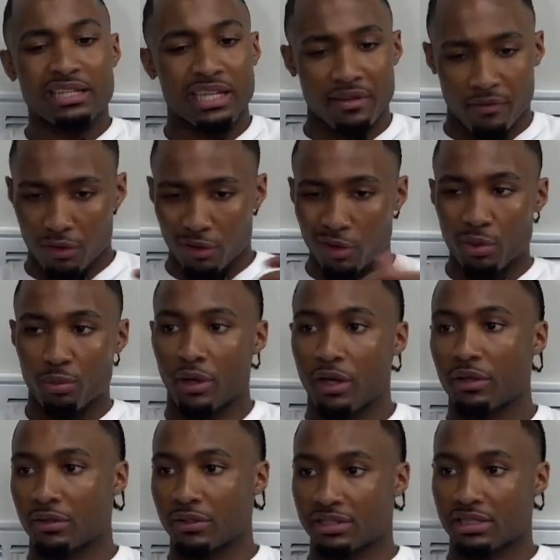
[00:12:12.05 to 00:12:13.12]
give her a little
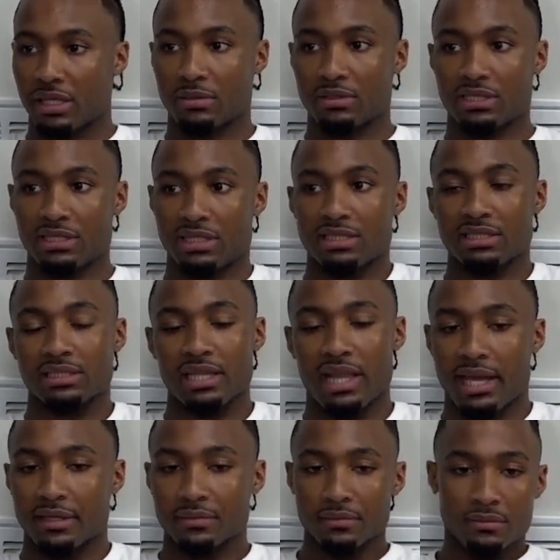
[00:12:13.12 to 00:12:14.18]
brother or something, just because it's like,